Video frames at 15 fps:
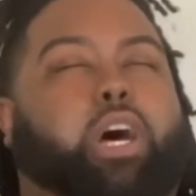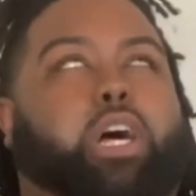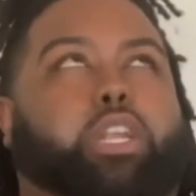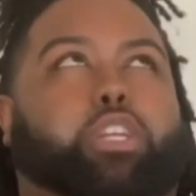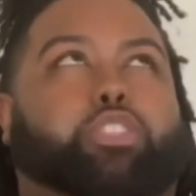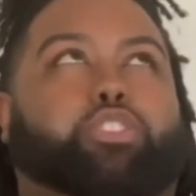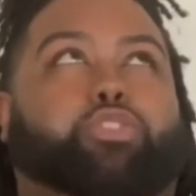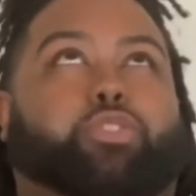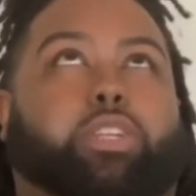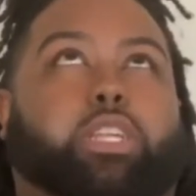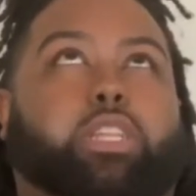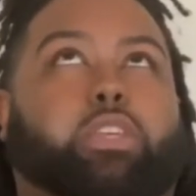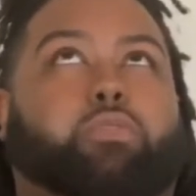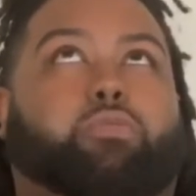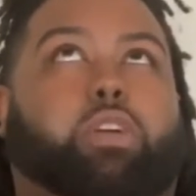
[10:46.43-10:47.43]
an
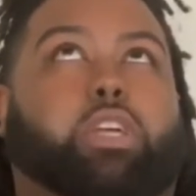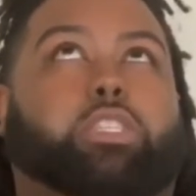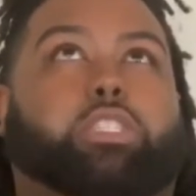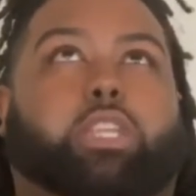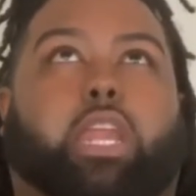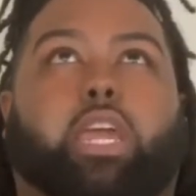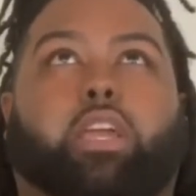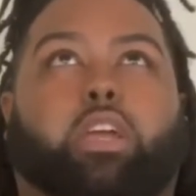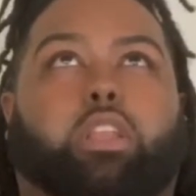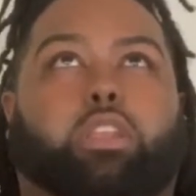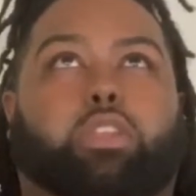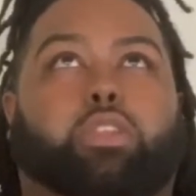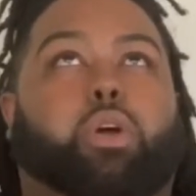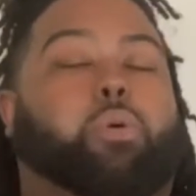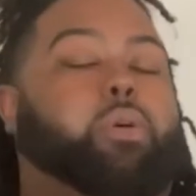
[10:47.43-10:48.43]
adrenaline rush like
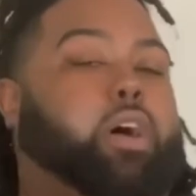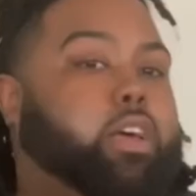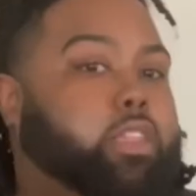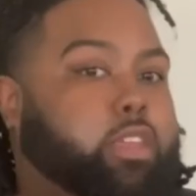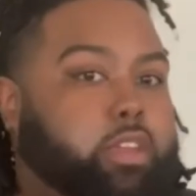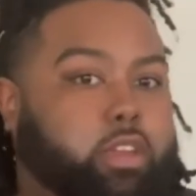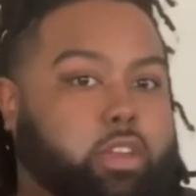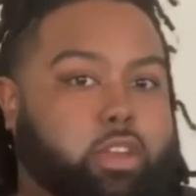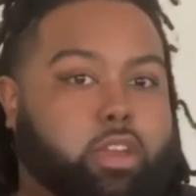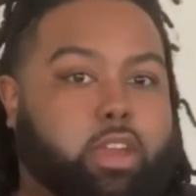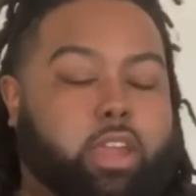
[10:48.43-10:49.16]
no other.